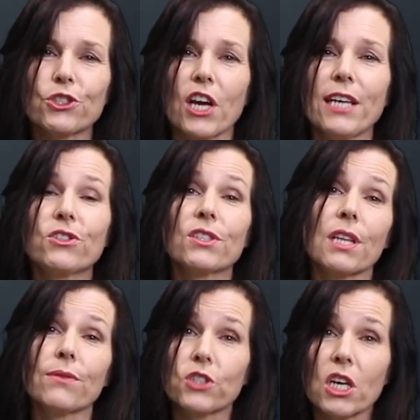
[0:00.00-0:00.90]
changes
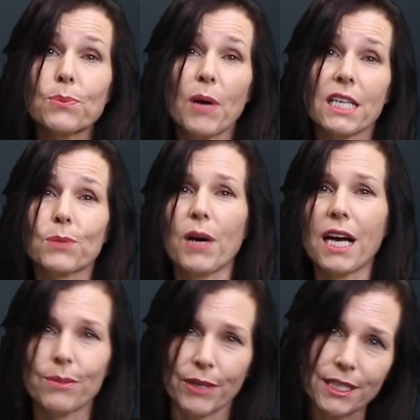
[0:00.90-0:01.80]
that have just passed
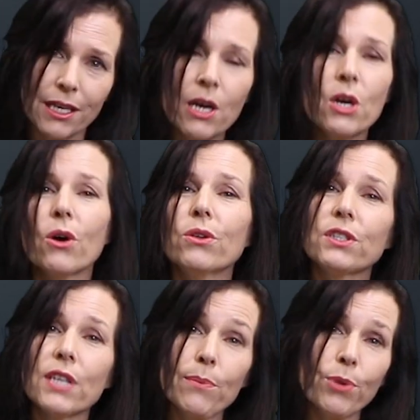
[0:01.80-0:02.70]
Parliament on the
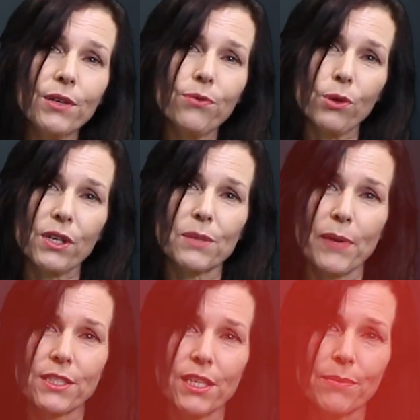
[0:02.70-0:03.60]
temporary full expensing